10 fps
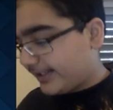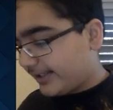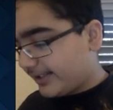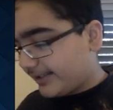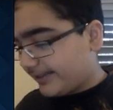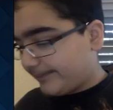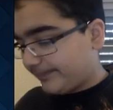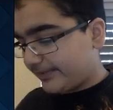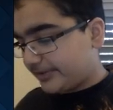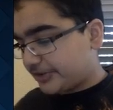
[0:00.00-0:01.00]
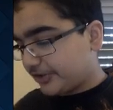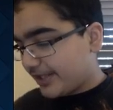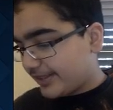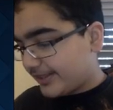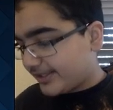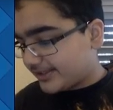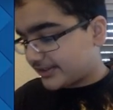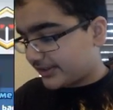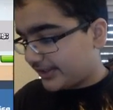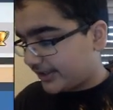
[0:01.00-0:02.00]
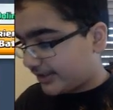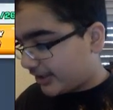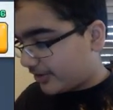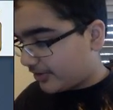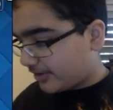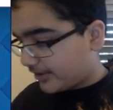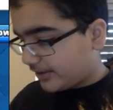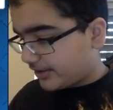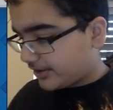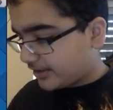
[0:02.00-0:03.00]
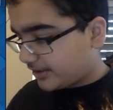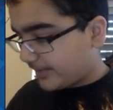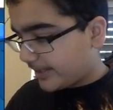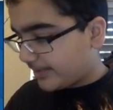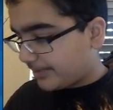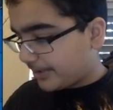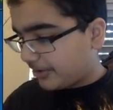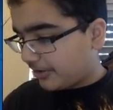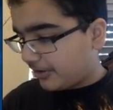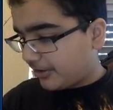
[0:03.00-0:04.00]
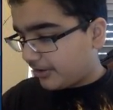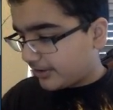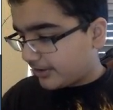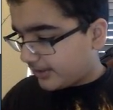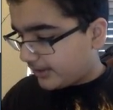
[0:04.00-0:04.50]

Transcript: let me show you this 3 crown done by my hog.